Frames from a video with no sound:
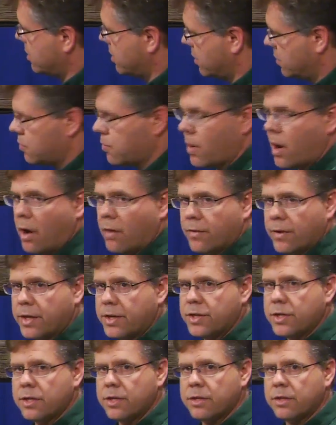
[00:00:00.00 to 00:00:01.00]
to 12
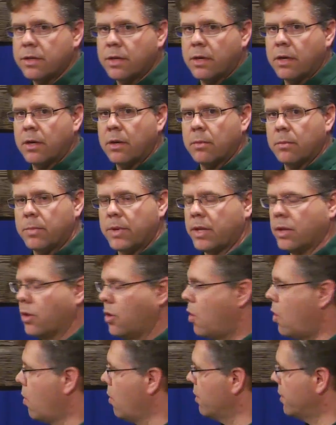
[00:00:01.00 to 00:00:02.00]
inches
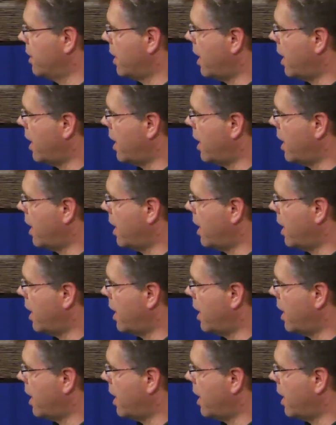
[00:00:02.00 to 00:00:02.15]
below the